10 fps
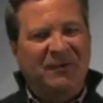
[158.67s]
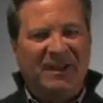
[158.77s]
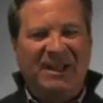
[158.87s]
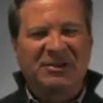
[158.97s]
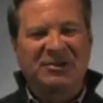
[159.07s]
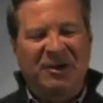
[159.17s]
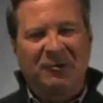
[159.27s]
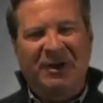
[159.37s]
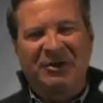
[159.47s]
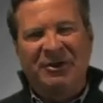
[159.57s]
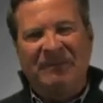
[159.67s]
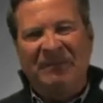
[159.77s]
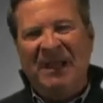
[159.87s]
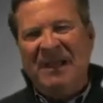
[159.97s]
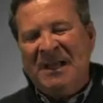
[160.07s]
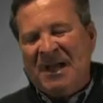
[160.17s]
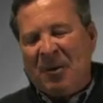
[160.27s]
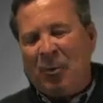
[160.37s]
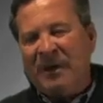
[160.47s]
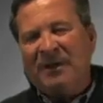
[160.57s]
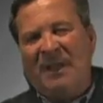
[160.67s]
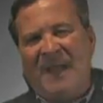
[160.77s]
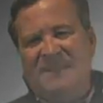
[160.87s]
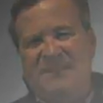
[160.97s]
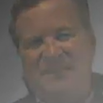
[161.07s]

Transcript: for the next generation. And one of the last